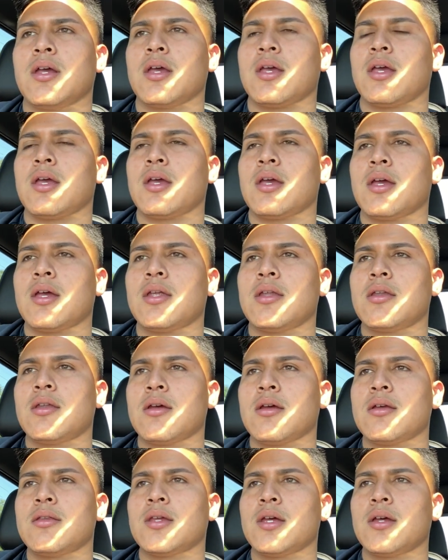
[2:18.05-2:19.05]
and
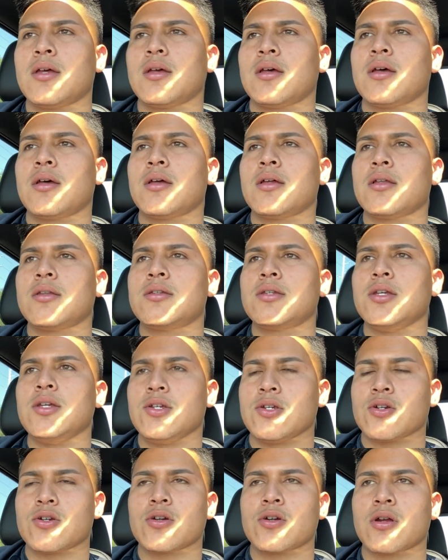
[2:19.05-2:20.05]
the
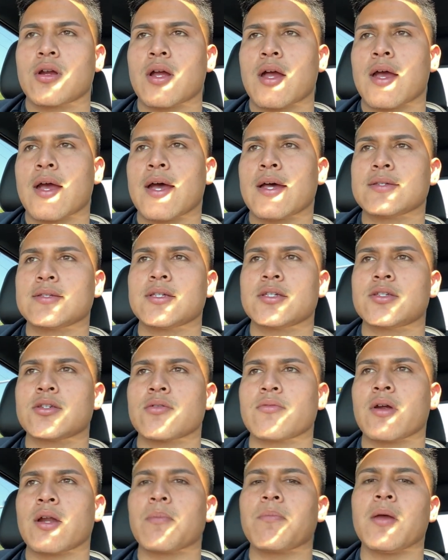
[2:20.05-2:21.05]
teacher asked us to
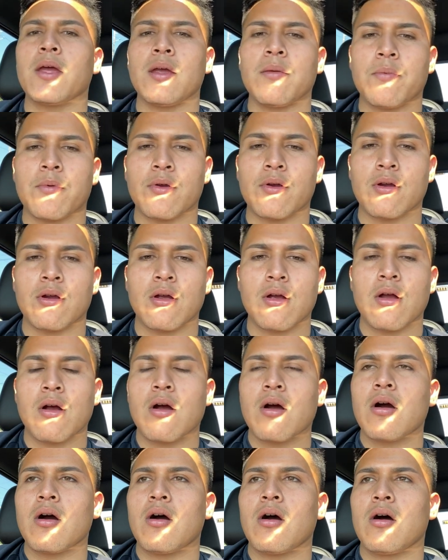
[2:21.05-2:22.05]
write a paper
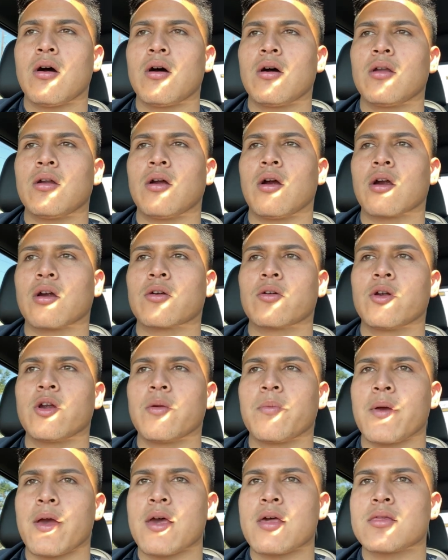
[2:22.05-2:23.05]
on our career
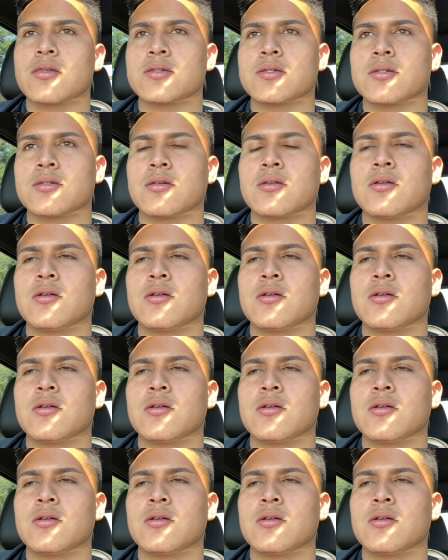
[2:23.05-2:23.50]
paths.